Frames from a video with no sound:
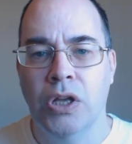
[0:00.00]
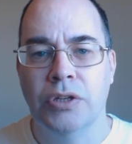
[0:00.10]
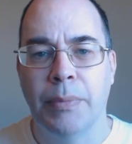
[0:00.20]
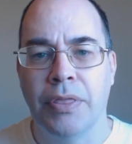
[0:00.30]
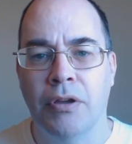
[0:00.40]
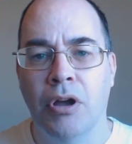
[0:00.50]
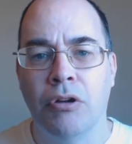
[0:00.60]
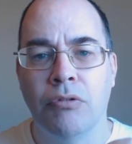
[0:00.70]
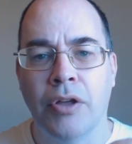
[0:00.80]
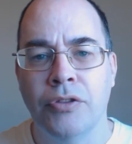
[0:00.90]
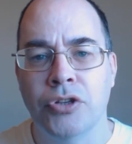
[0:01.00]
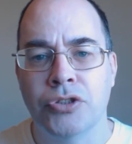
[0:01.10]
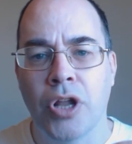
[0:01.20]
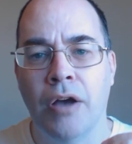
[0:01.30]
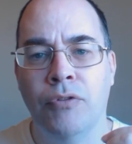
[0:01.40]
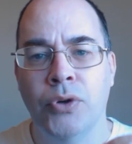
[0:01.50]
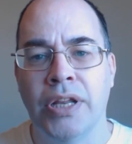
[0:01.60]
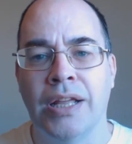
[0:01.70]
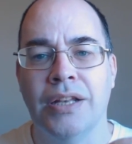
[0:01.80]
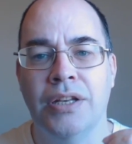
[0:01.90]
It meant that rather than just
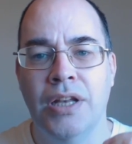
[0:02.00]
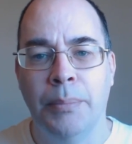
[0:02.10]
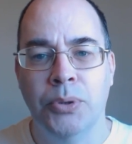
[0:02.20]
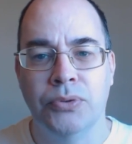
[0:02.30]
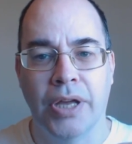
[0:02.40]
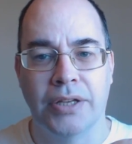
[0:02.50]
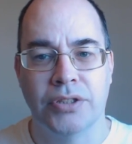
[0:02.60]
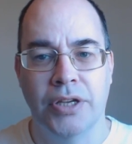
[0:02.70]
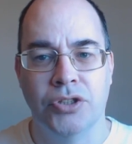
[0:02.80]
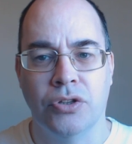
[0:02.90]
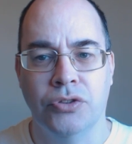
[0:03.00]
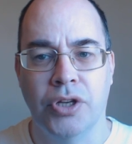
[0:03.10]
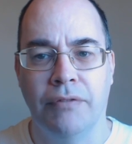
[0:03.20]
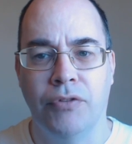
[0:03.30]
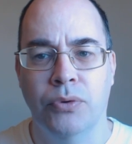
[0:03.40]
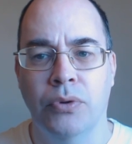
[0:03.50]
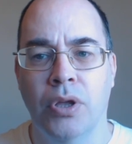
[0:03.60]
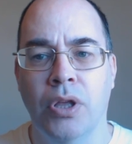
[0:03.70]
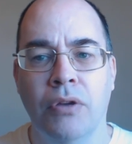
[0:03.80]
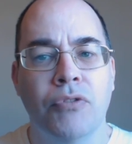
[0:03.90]
avoiding double taxation on jet fuel,
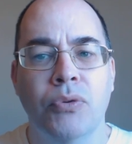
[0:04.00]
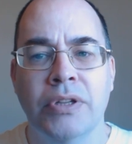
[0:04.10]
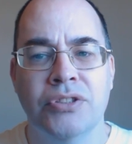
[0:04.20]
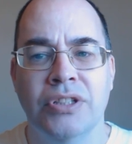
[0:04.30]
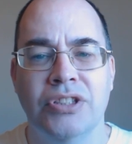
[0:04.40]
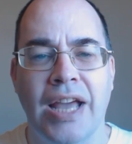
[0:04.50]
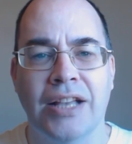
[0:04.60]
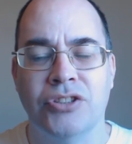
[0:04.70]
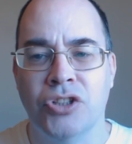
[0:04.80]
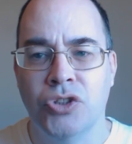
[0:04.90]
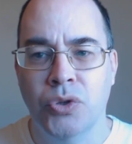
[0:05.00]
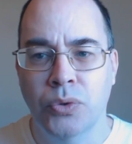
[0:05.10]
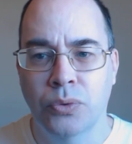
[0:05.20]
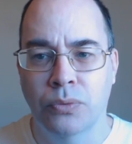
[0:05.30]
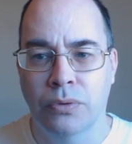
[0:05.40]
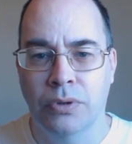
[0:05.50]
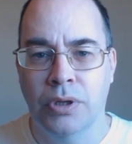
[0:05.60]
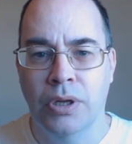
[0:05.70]
fuel isn't taxed at all.